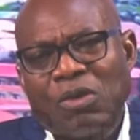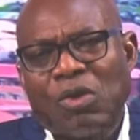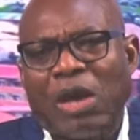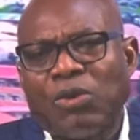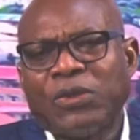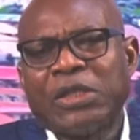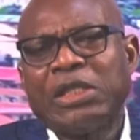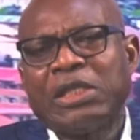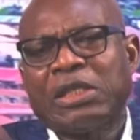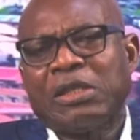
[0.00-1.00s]
you are losing
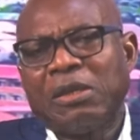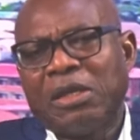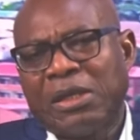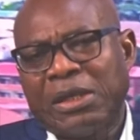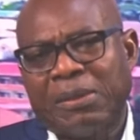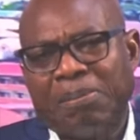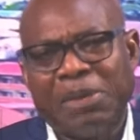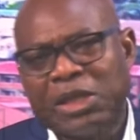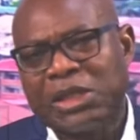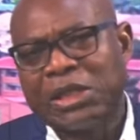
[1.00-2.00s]
it
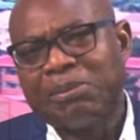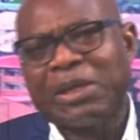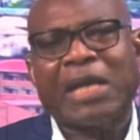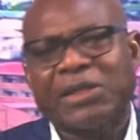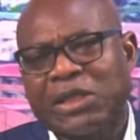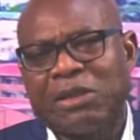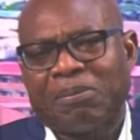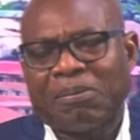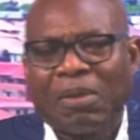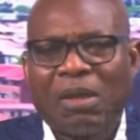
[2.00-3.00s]
midstream, downstream.
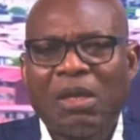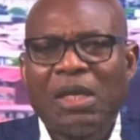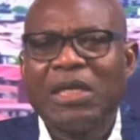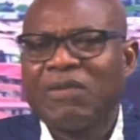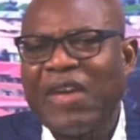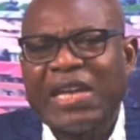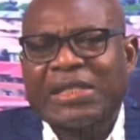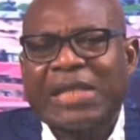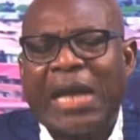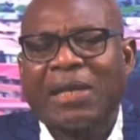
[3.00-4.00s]
It's very
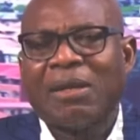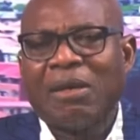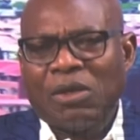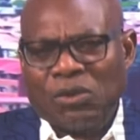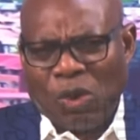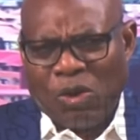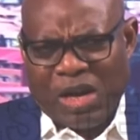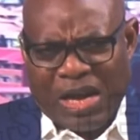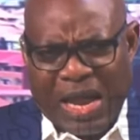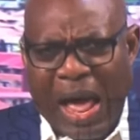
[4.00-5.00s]
sad. So
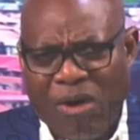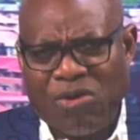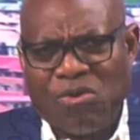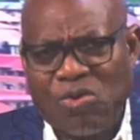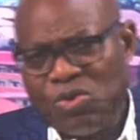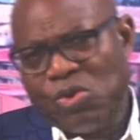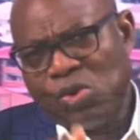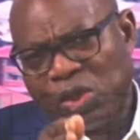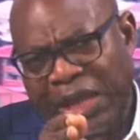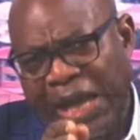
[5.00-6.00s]
now you
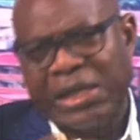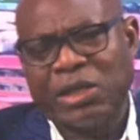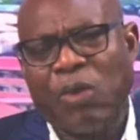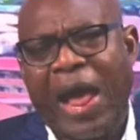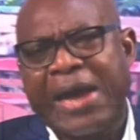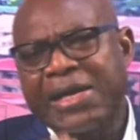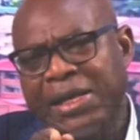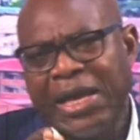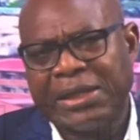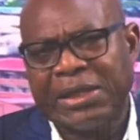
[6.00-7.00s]
take this one and
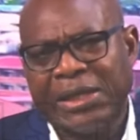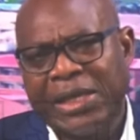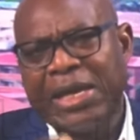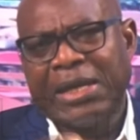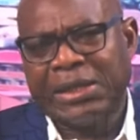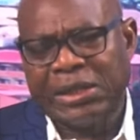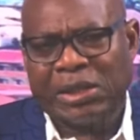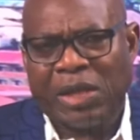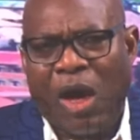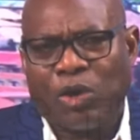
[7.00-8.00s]
relate
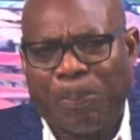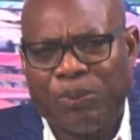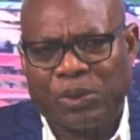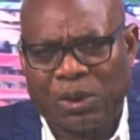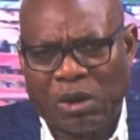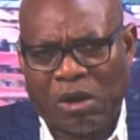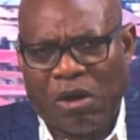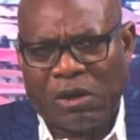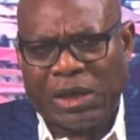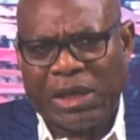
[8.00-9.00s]
this output
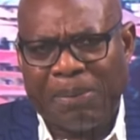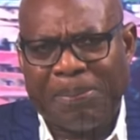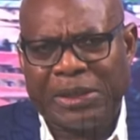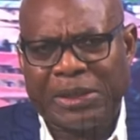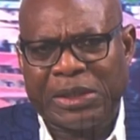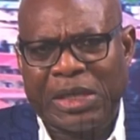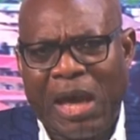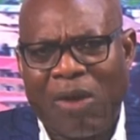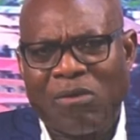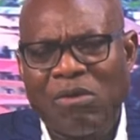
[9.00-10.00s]
on daily basis
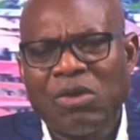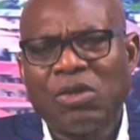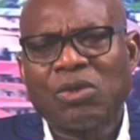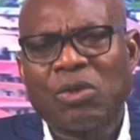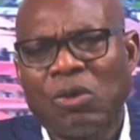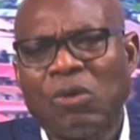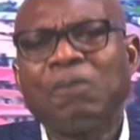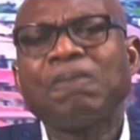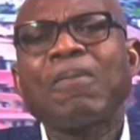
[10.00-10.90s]
now to